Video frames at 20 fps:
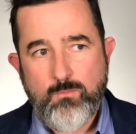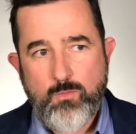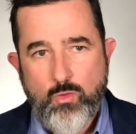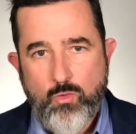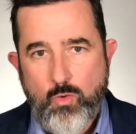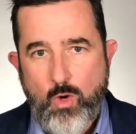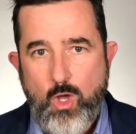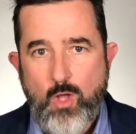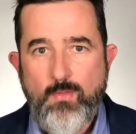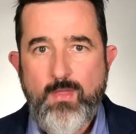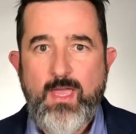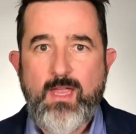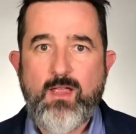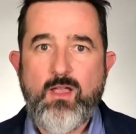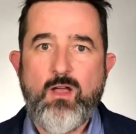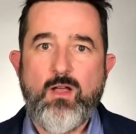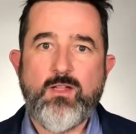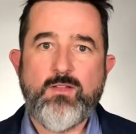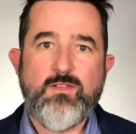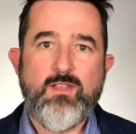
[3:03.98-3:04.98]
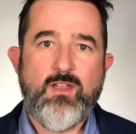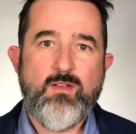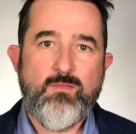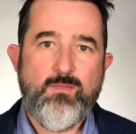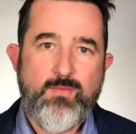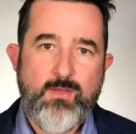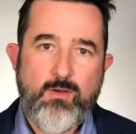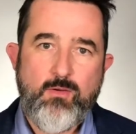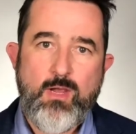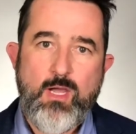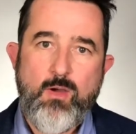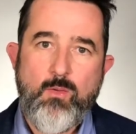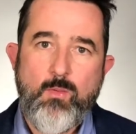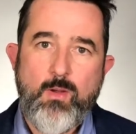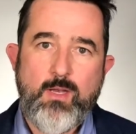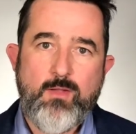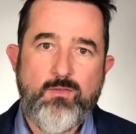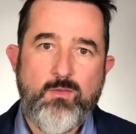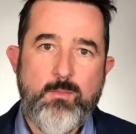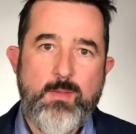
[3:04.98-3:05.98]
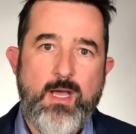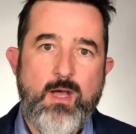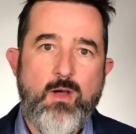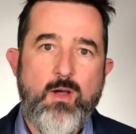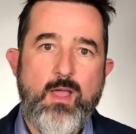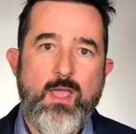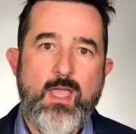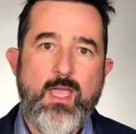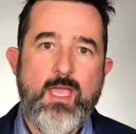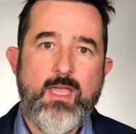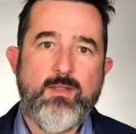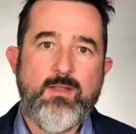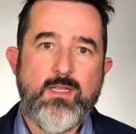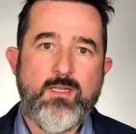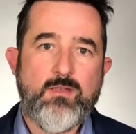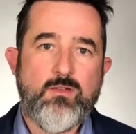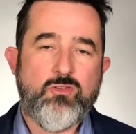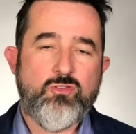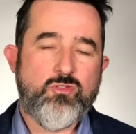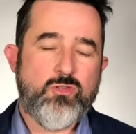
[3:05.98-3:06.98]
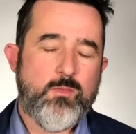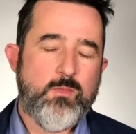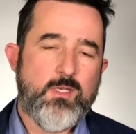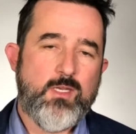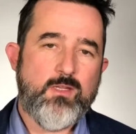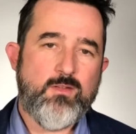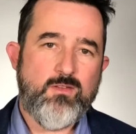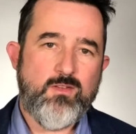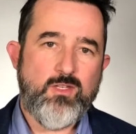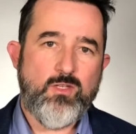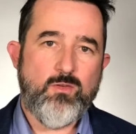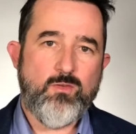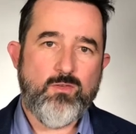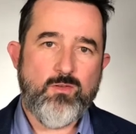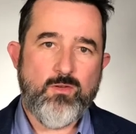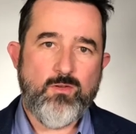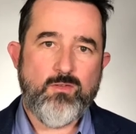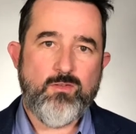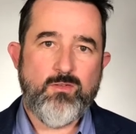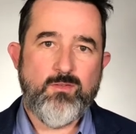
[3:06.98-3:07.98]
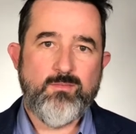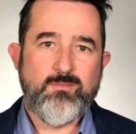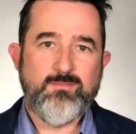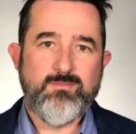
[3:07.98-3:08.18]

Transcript: crawl that content, figure out what it's about, and then distribute it to users.